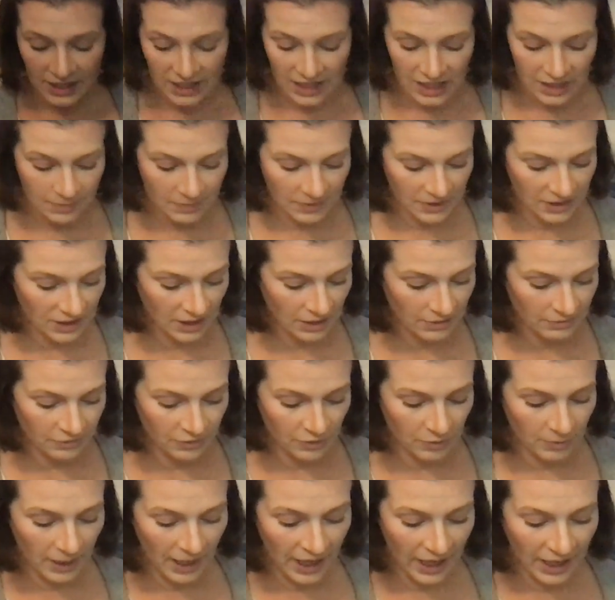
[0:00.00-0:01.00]
Keeping them
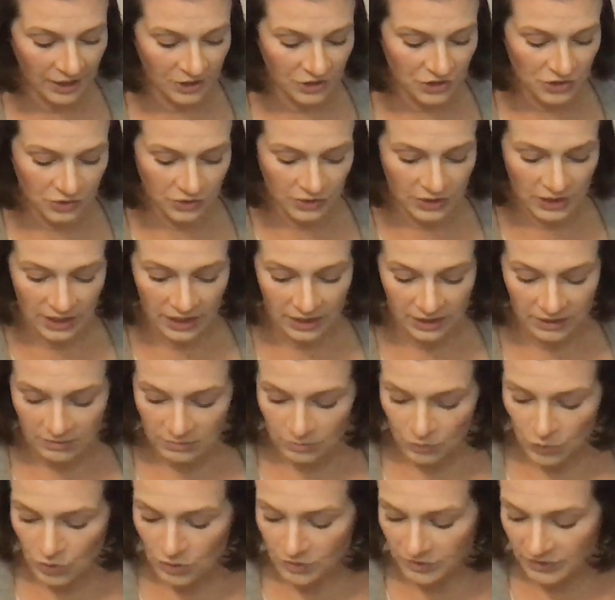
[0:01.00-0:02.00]
from actually
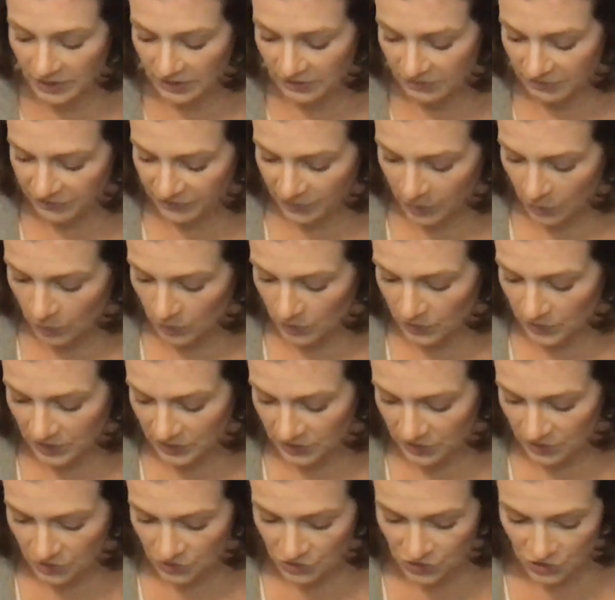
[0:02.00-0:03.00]
moving forward in
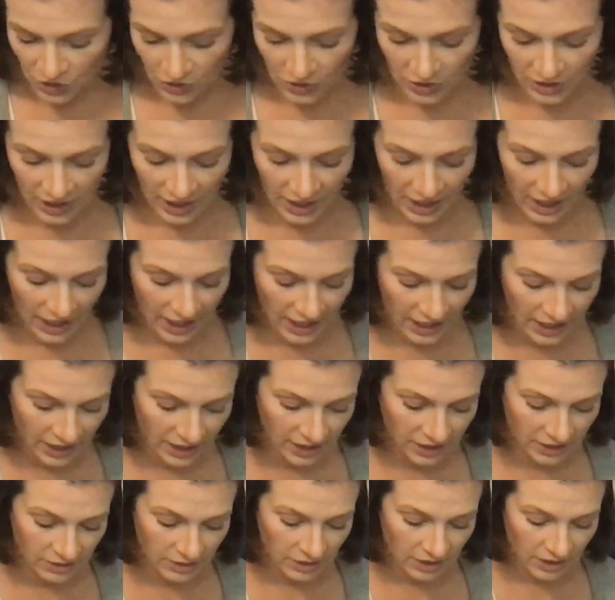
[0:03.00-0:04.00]
their journey
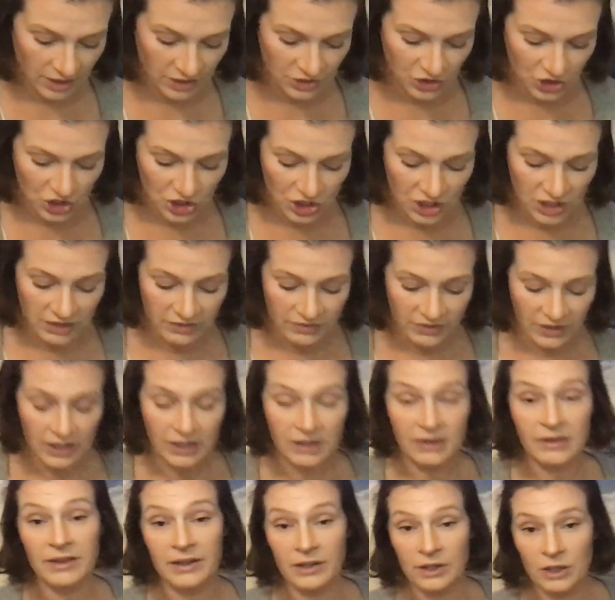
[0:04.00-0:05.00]
and
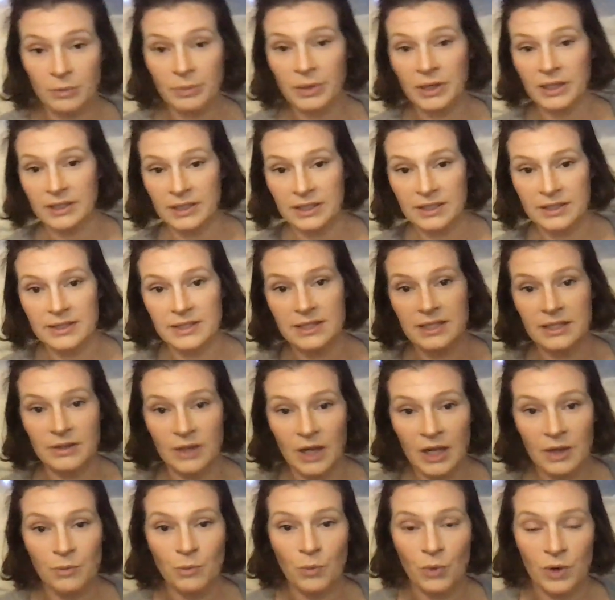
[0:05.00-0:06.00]
achieving their abundance and,
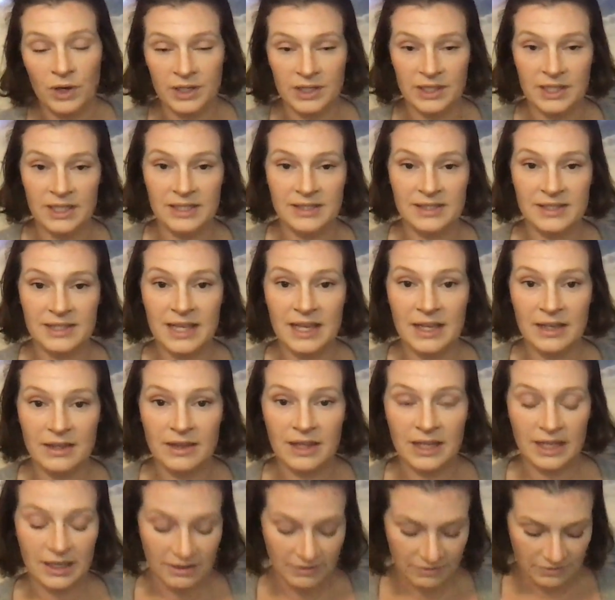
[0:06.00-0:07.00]
and what it is they,
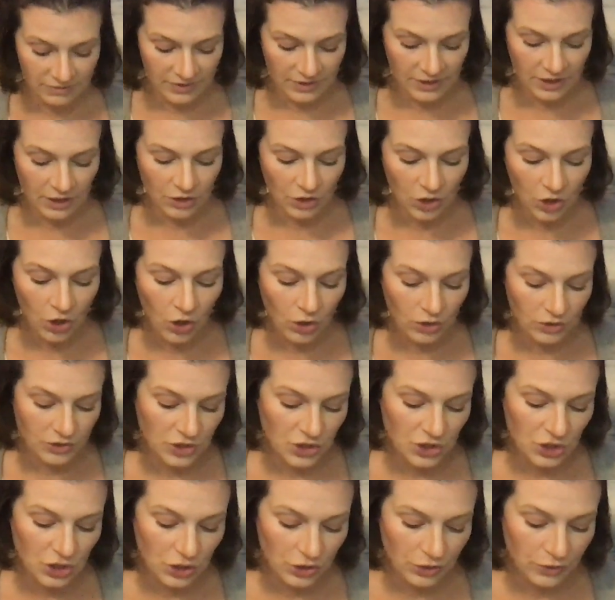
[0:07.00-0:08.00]
they, they are called to
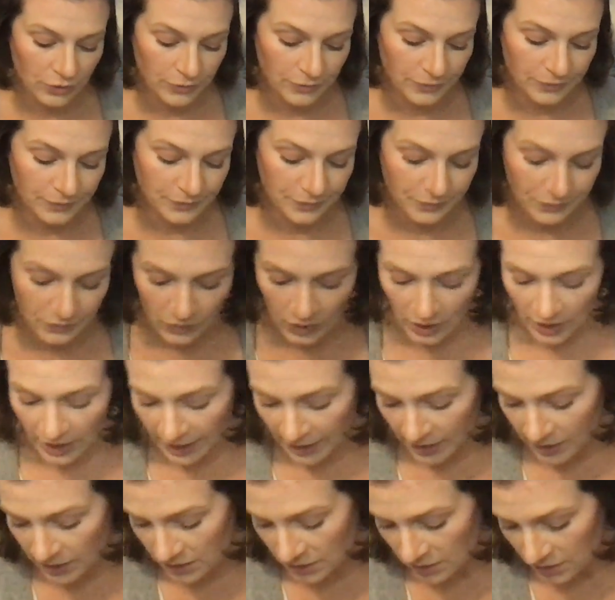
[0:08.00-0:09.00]
do.
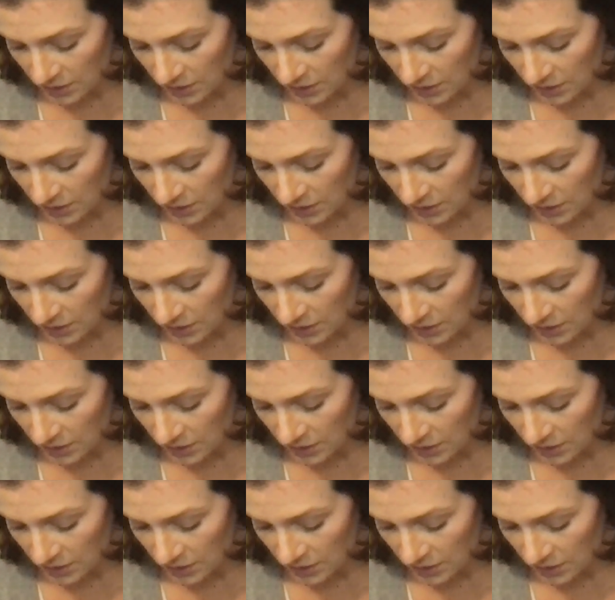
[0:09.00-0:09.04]
Okay.